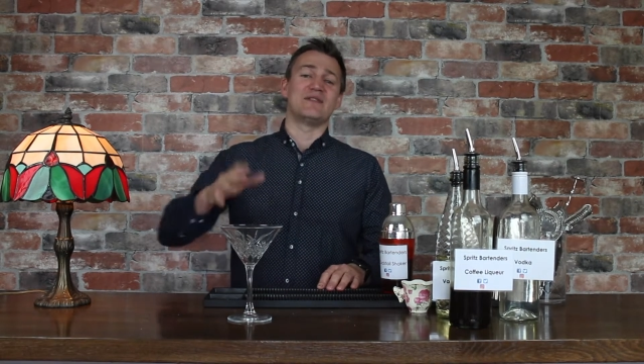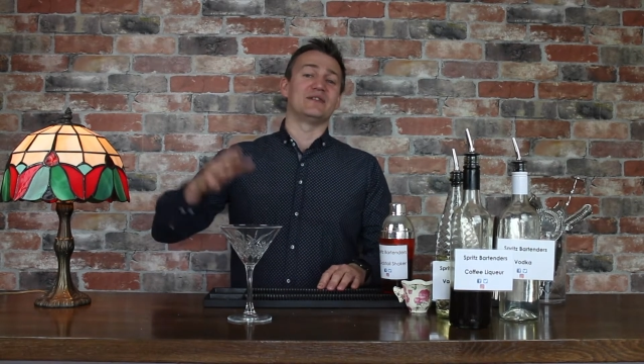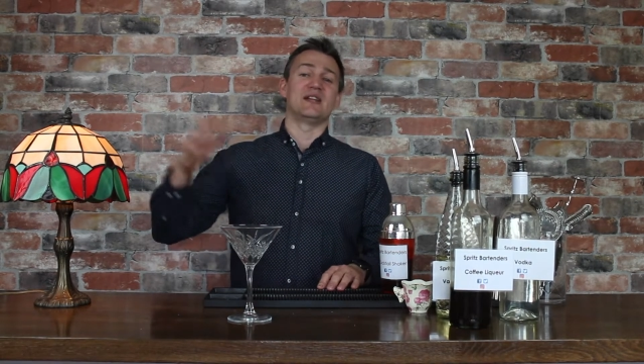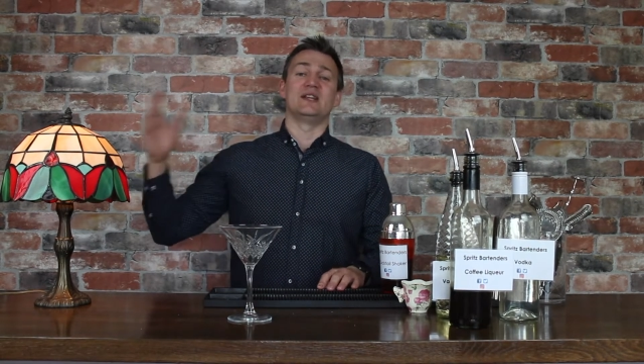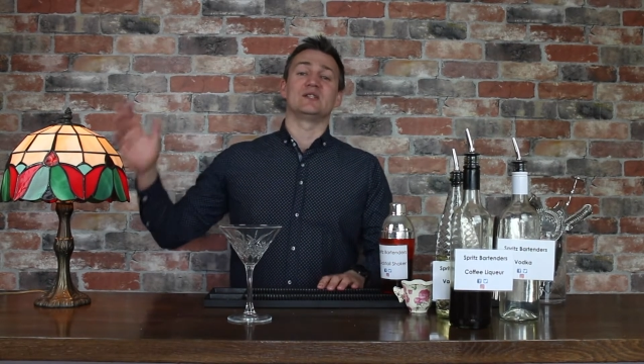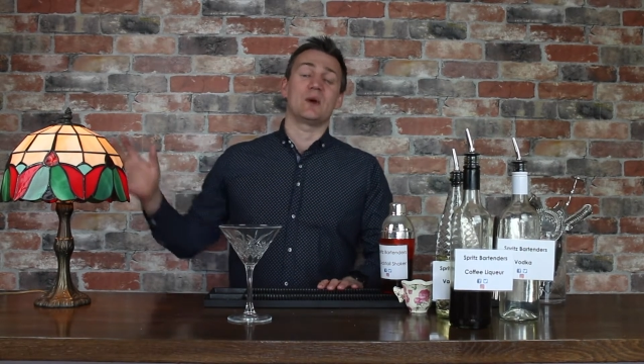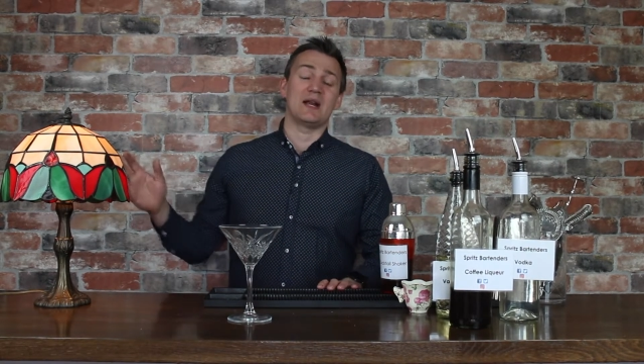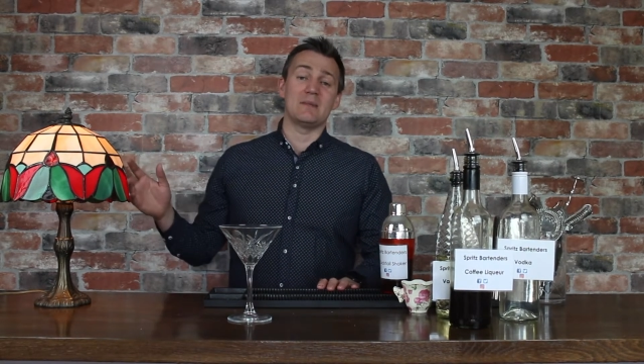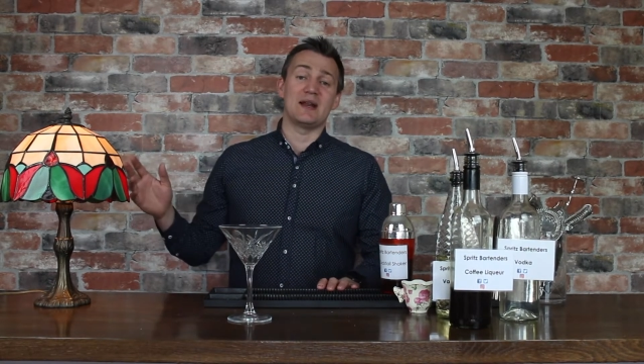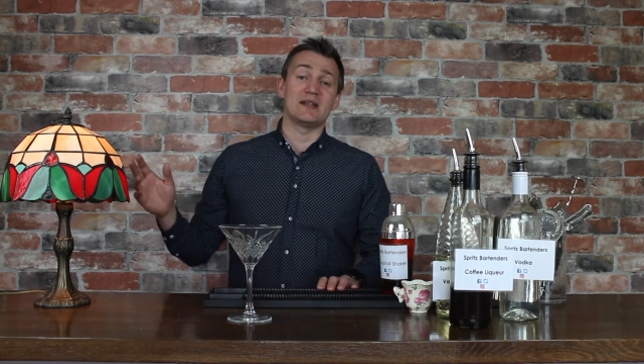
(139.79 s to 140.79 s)
15,
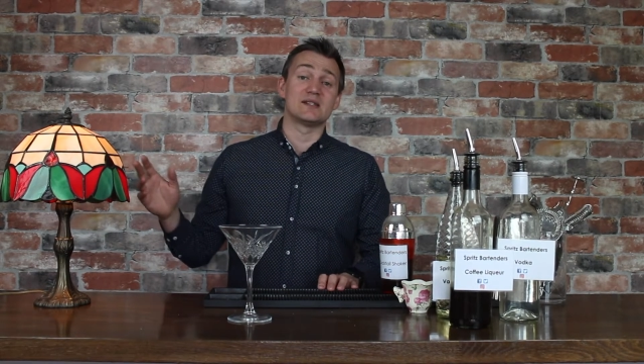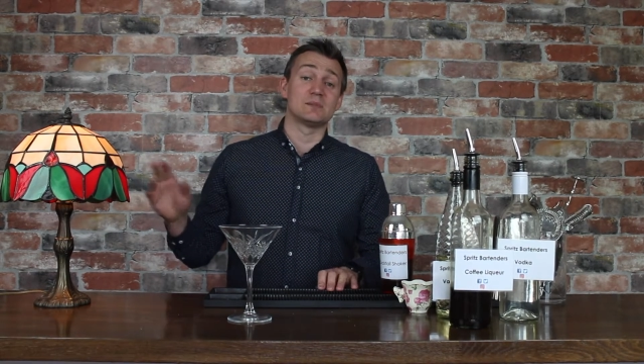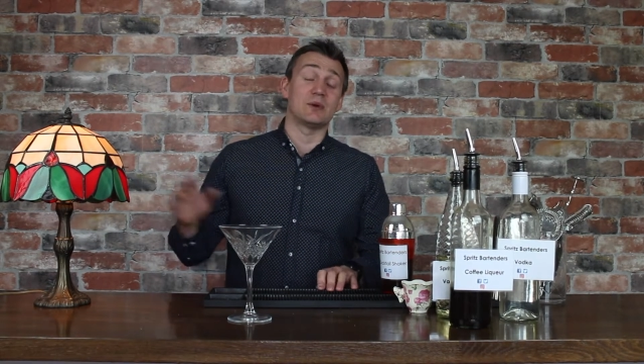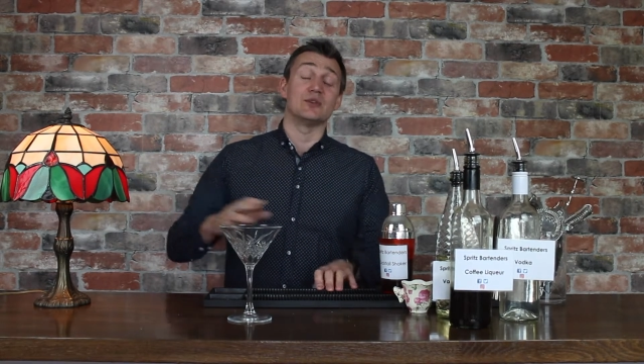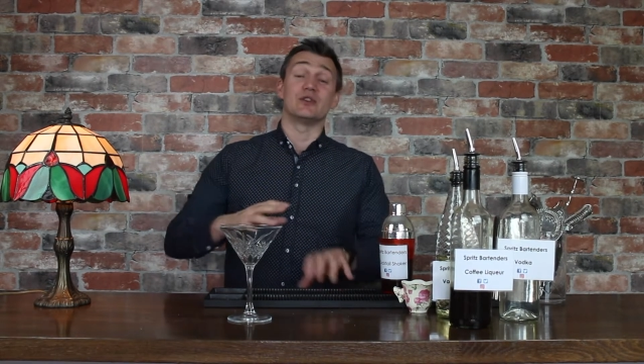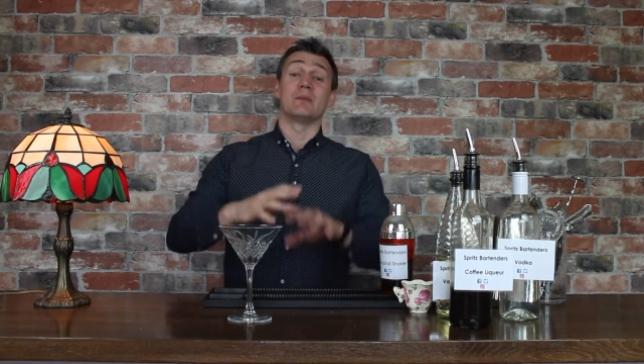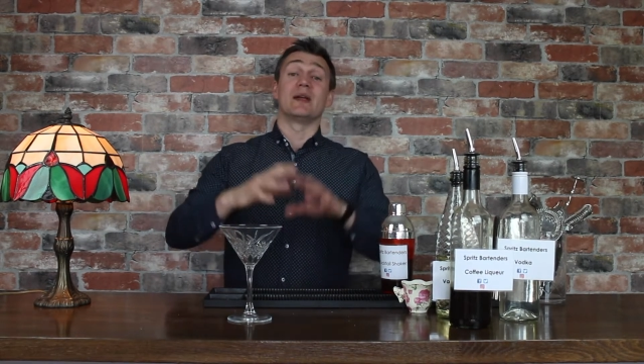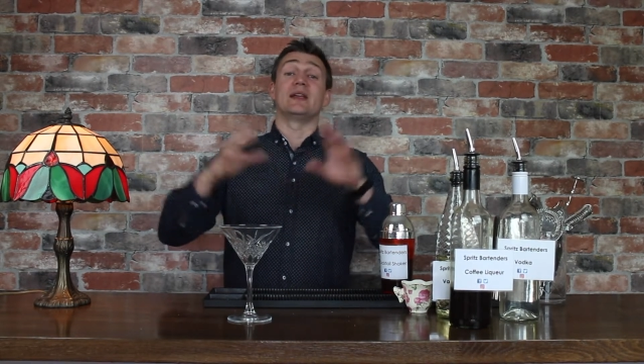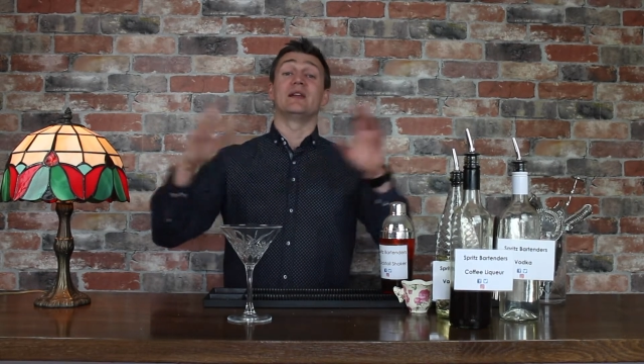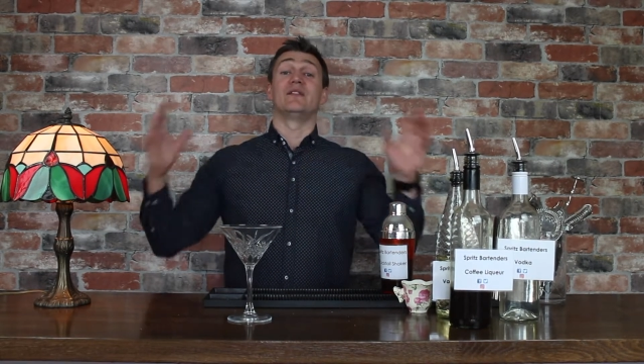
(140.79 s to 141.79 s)
20 minutes because you're
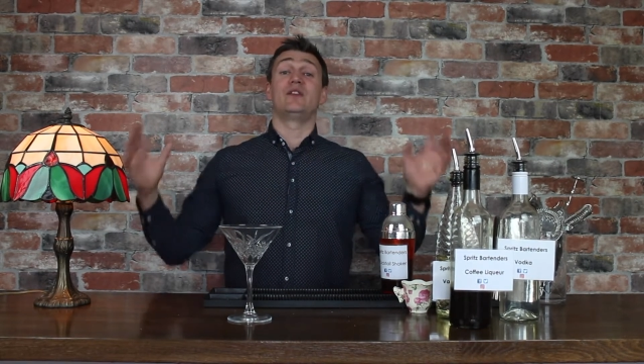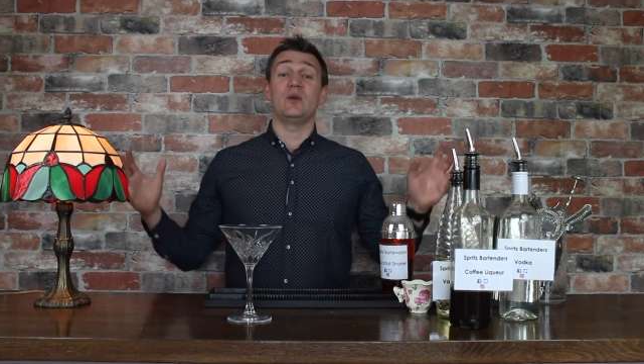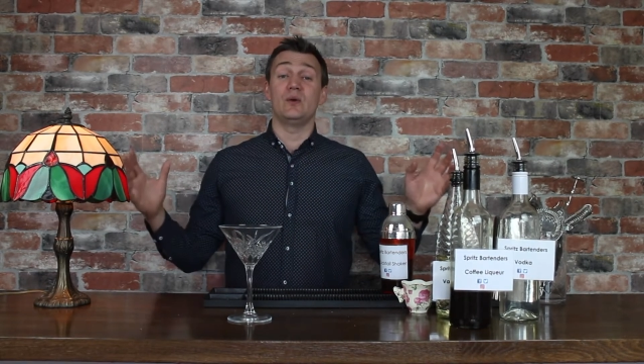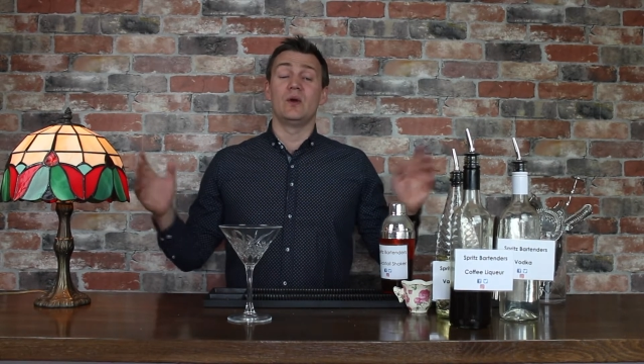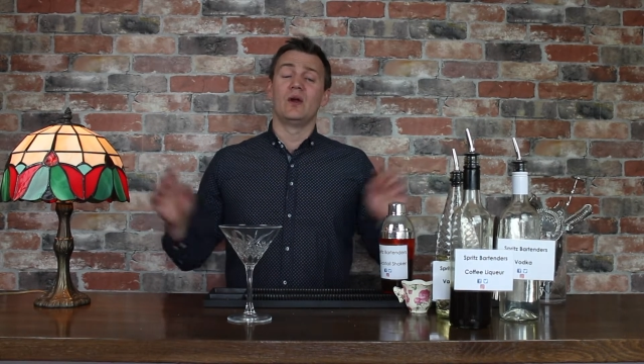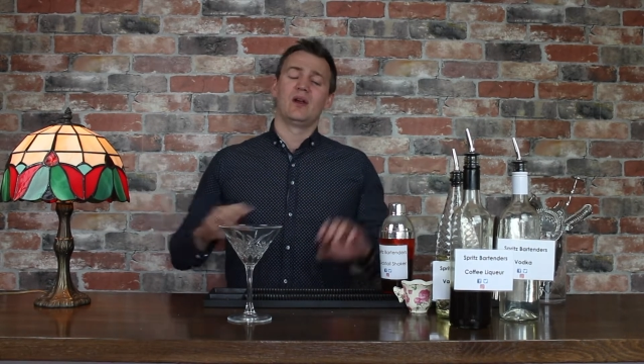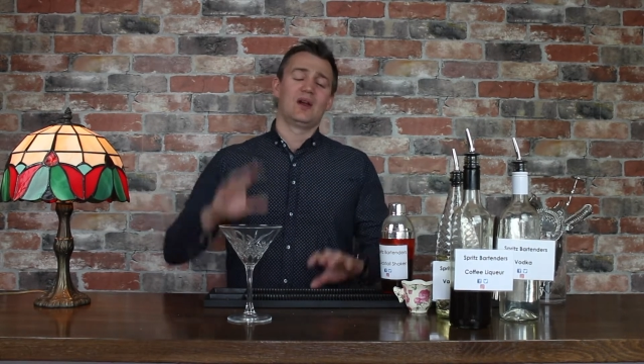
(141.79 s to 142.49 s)
making a few,